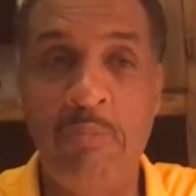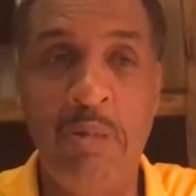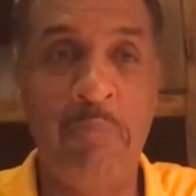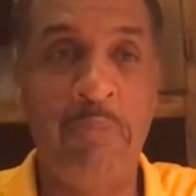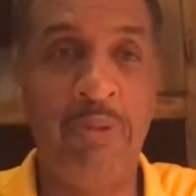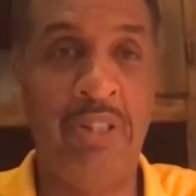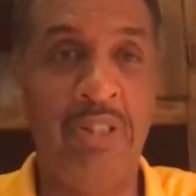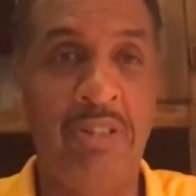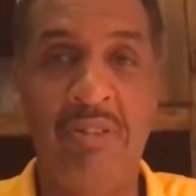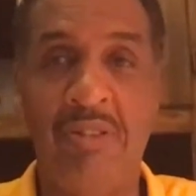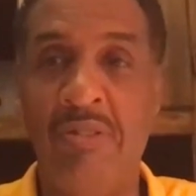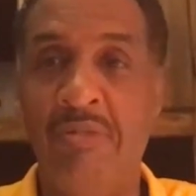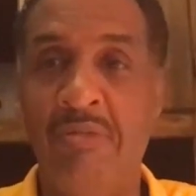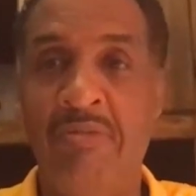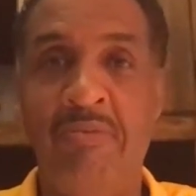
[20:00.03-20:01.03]
people
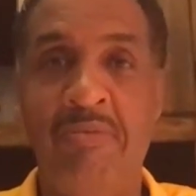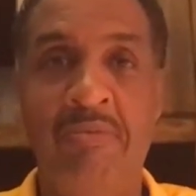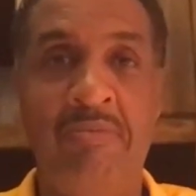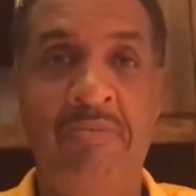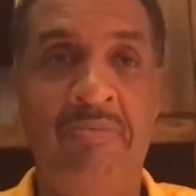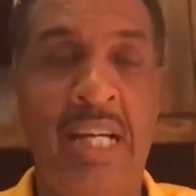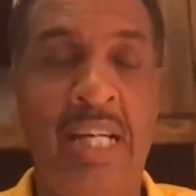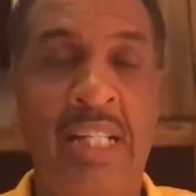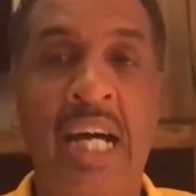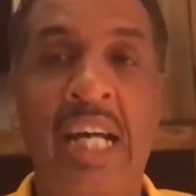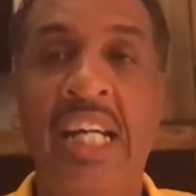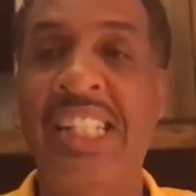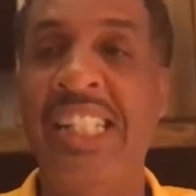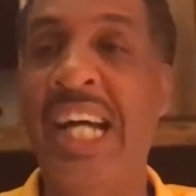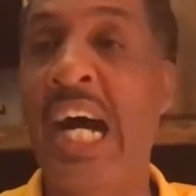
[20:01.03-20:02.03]
just not
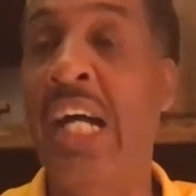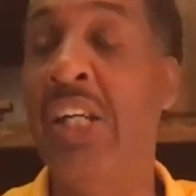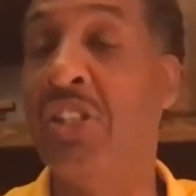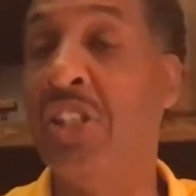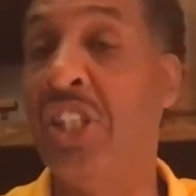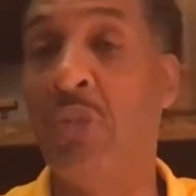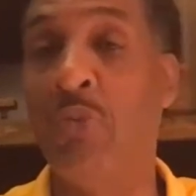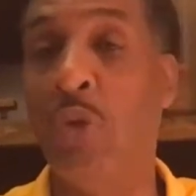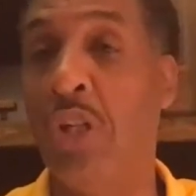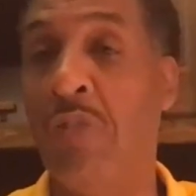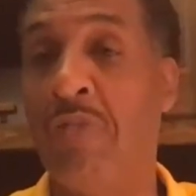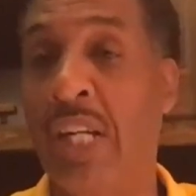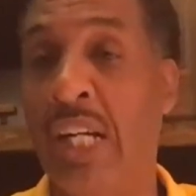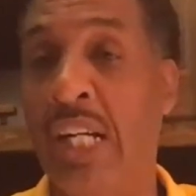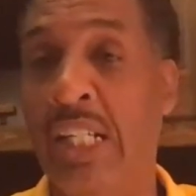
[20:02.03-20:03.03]
acknowledging the Word
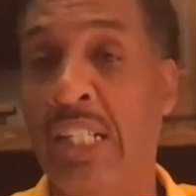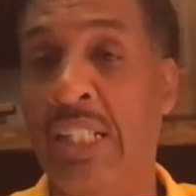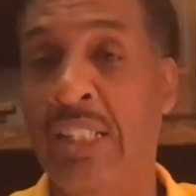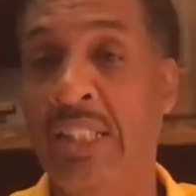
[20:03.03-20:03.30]
of God,